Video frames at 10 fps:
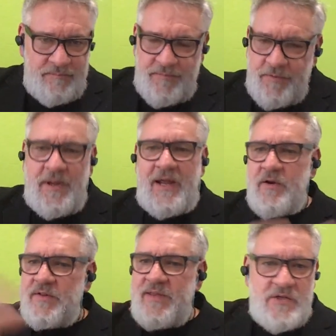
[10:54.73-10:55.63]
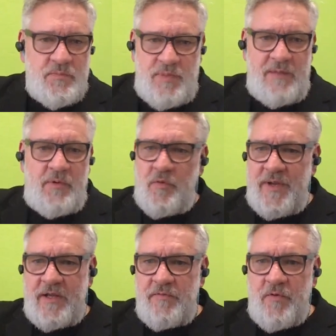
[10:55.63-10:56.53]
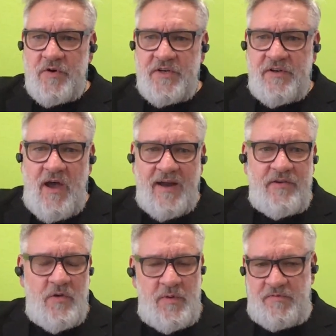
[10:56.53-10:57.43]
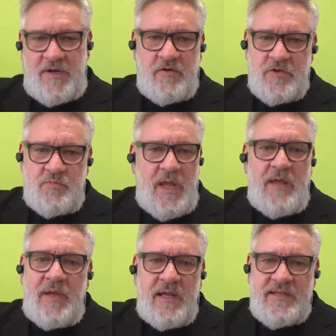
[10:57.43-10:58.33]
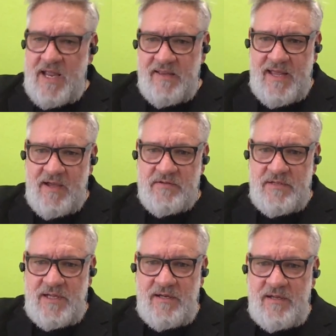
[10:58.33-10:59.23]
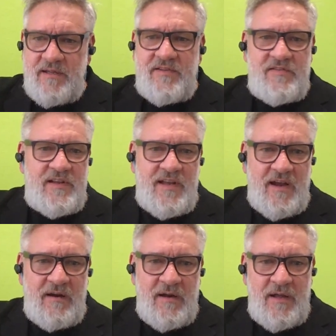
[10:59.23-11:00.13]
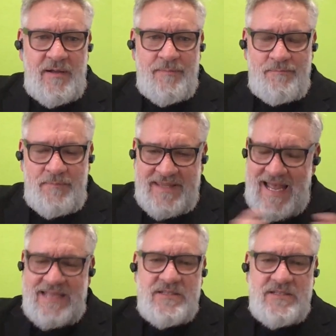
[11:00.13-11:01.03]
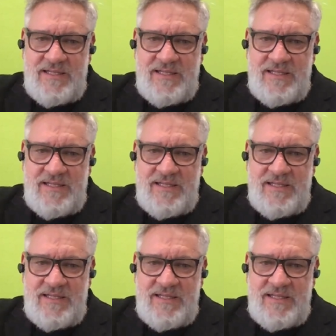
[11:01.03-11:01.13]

300,000 people that we could afford to talk to, we figured there's maybe 10,000 Hannah Hintzes in there. But that's not